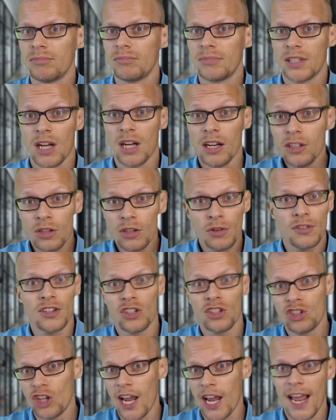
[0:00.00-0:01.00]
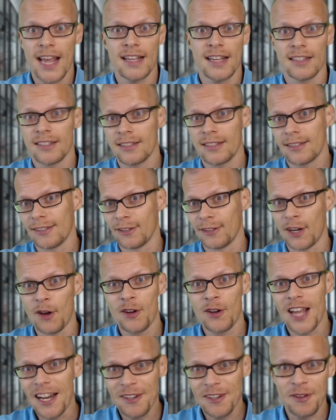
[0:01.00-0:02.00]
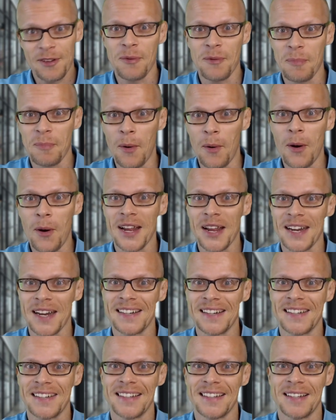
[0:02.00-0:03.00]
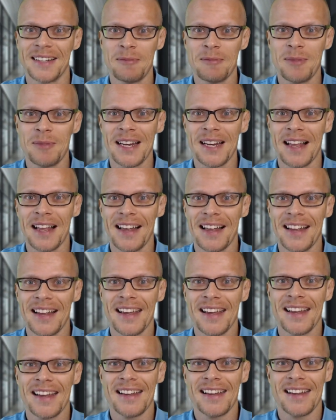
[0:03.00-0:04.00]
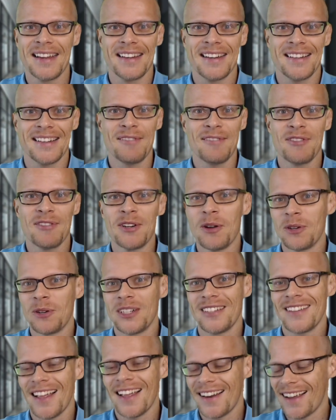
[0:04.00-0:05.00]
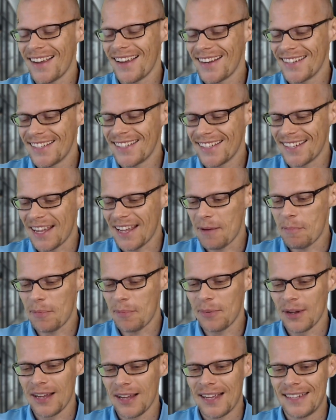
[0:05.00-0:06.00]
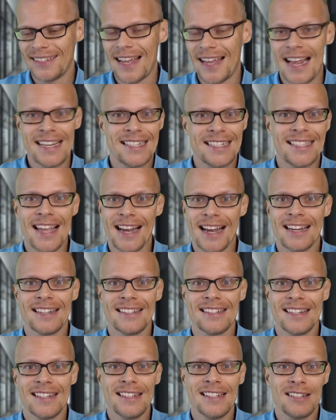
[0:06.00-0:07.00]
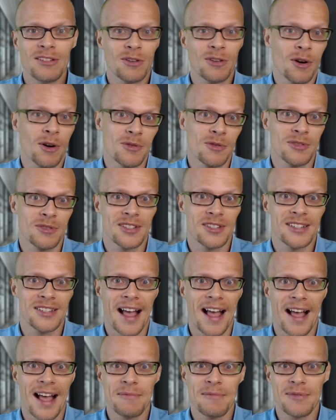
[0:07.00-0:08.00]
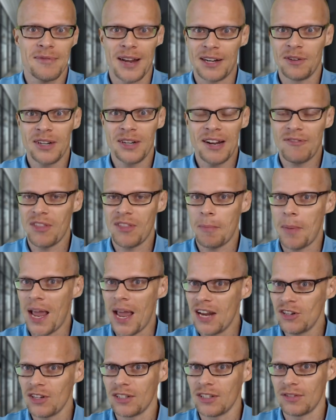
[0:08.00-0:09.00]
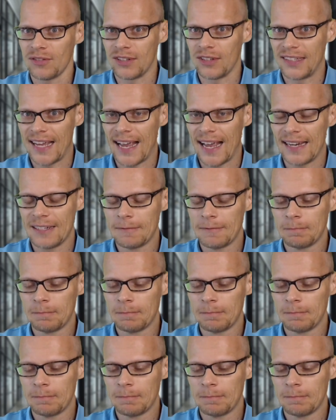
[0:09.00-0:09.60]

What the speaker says: cut to the chase, get to the point. I mean, I even notice that I skip 10-second intros. I don't have the patience for that.